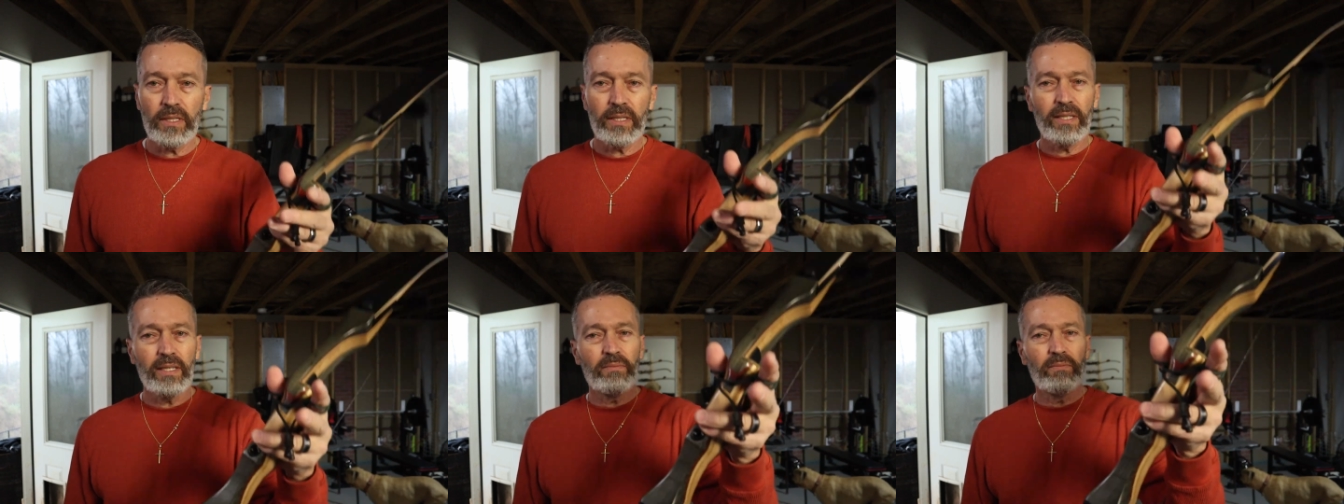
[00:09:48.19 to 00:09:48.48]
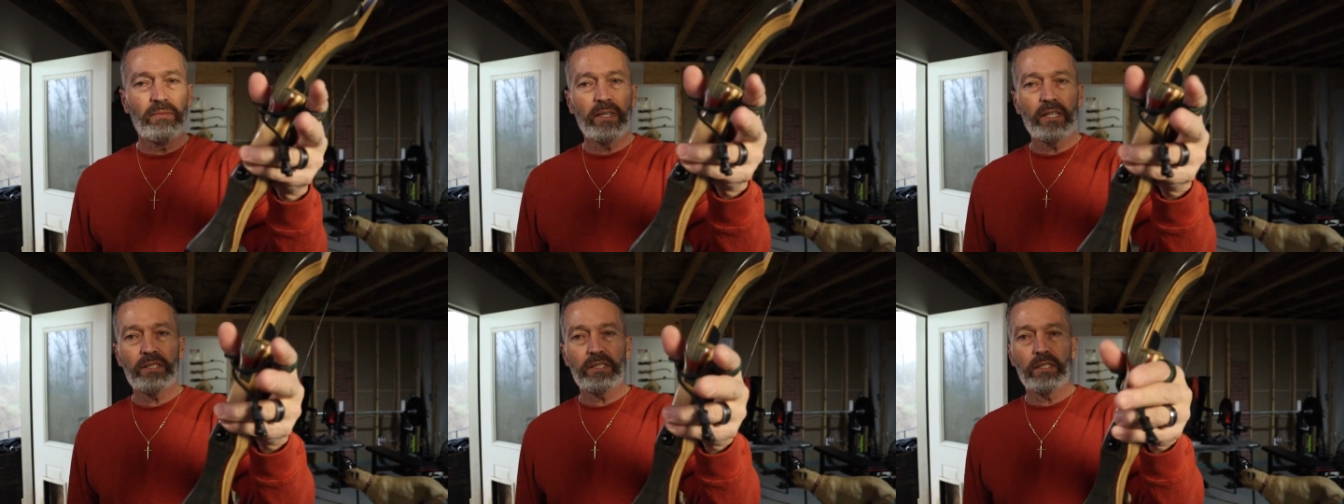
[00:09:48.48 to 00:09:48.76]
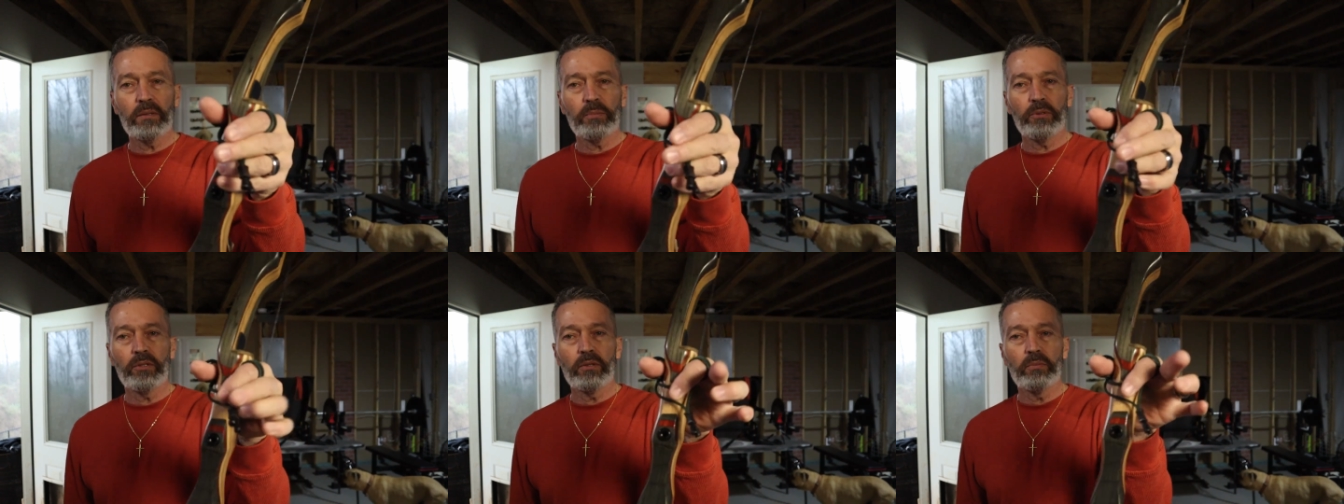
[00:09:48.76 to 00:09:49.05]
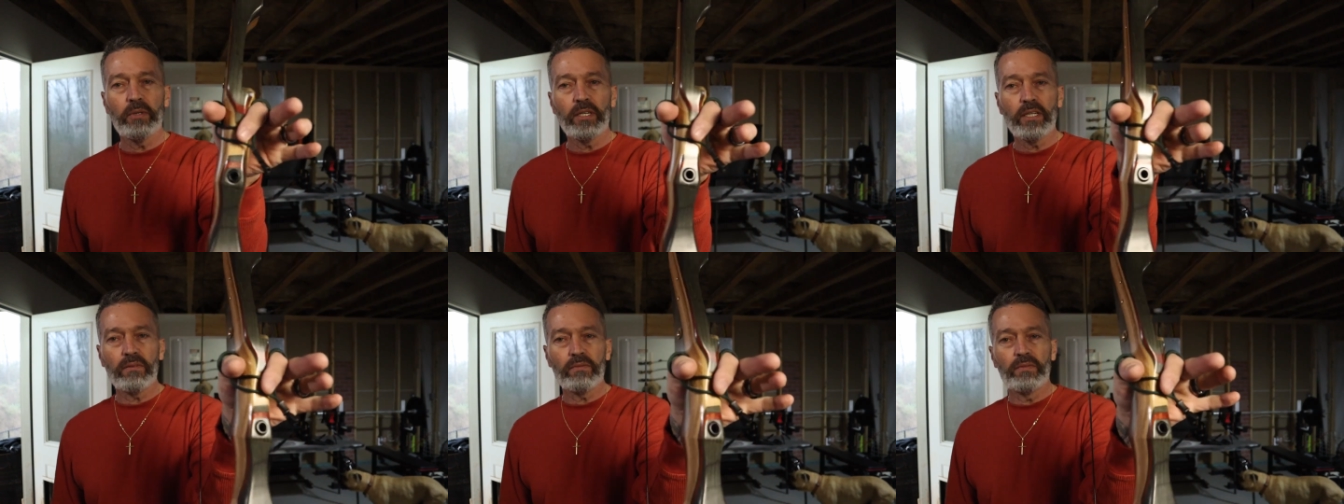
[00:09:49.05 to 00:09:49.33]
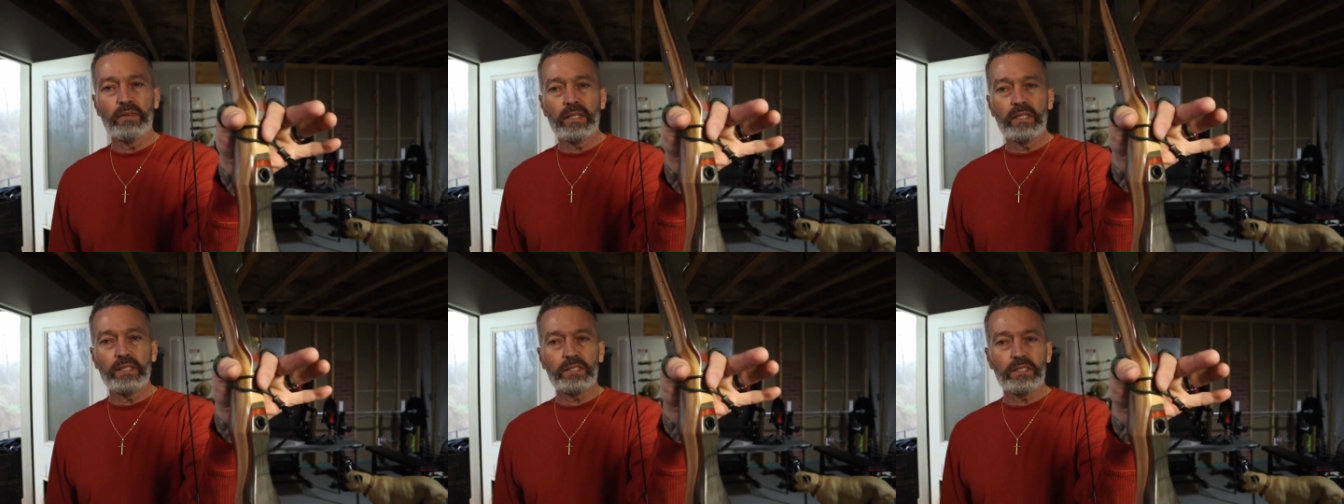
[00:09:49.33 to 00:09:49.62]
Again, very simple to make,
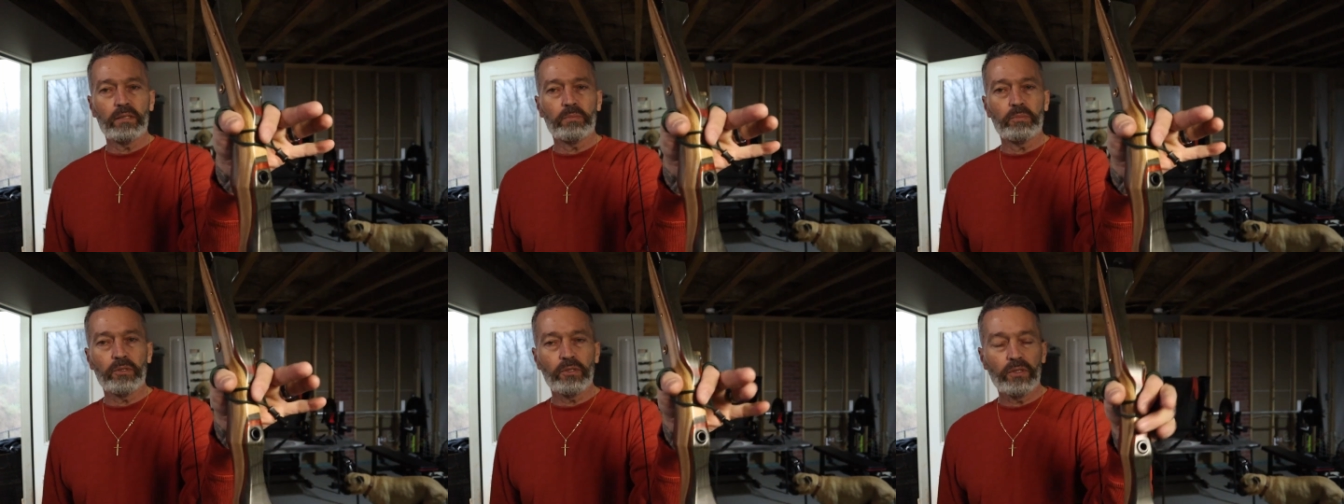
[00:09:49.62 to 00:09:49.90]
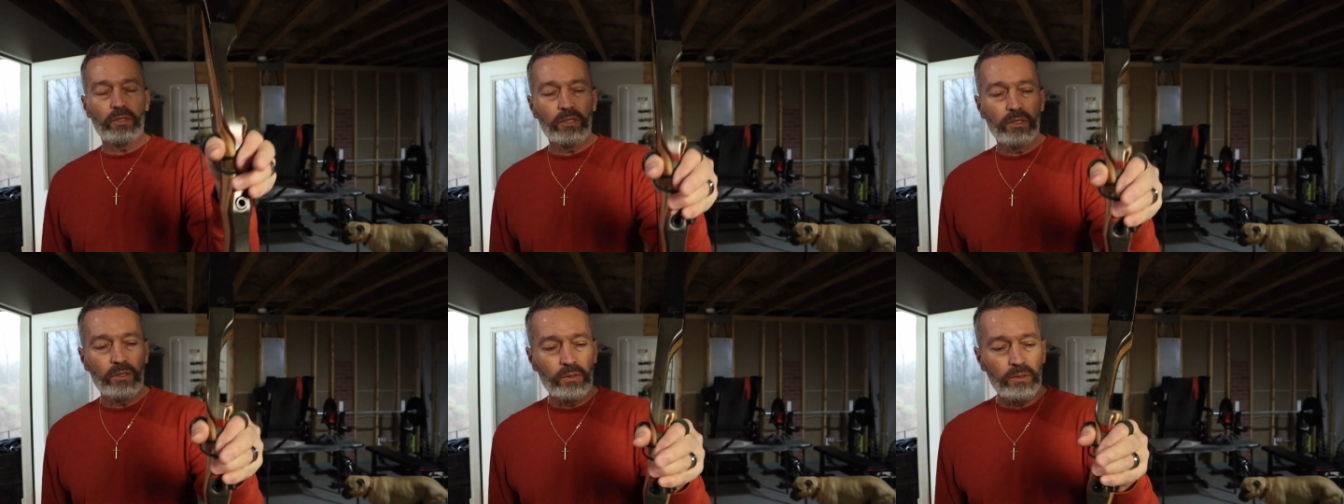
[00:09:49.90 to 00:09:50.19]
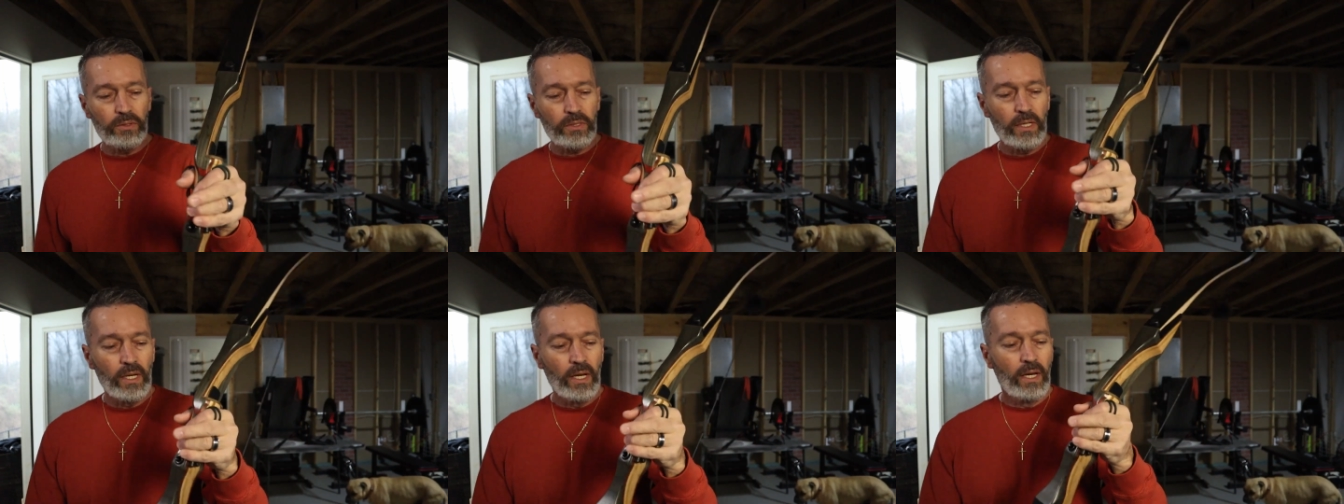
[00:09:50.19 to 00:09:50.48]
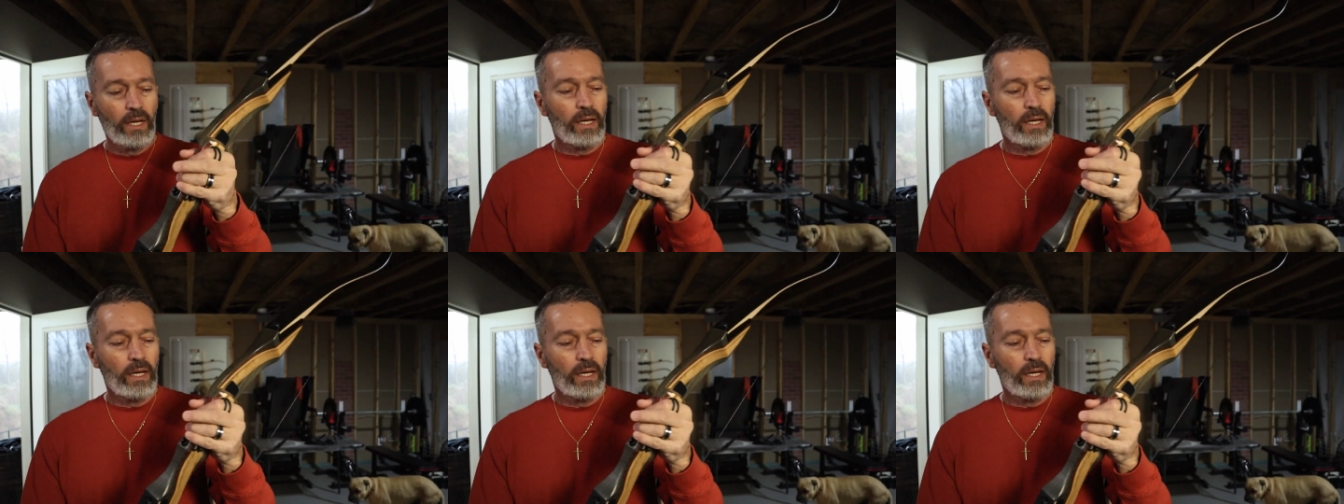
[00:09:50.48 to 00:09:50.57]
very simple to use.